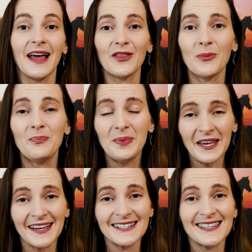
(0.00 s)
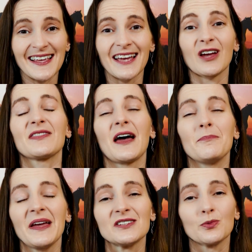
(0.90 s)
Now, the biggest thing that
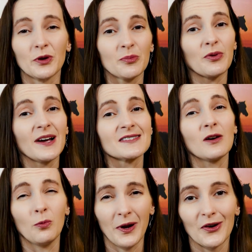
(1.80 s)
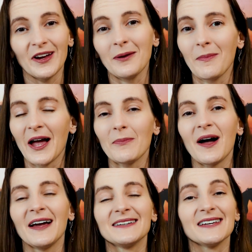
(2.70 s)
makes WordPress a winner in my
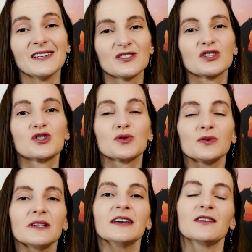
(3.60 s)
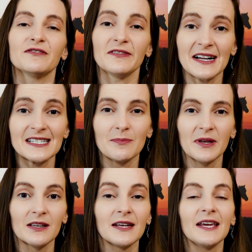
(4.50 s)
mind is truly the
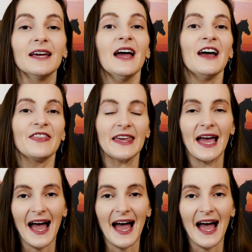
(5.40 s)
flexibility, the